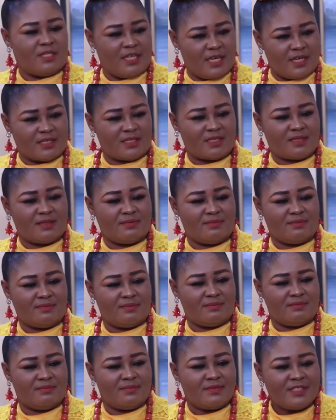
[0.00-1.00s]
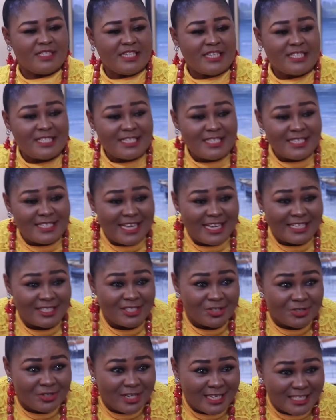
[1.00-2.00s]
Yes. It is a
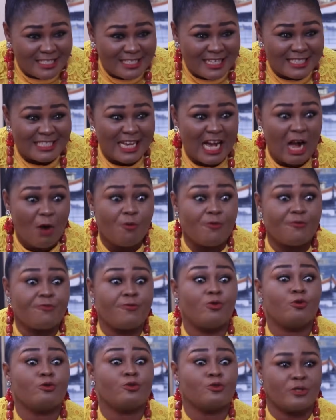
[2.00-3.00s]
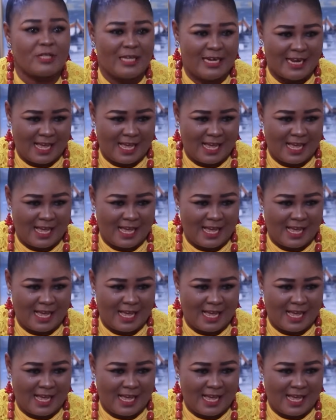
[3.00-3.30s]
threat that I will follow to the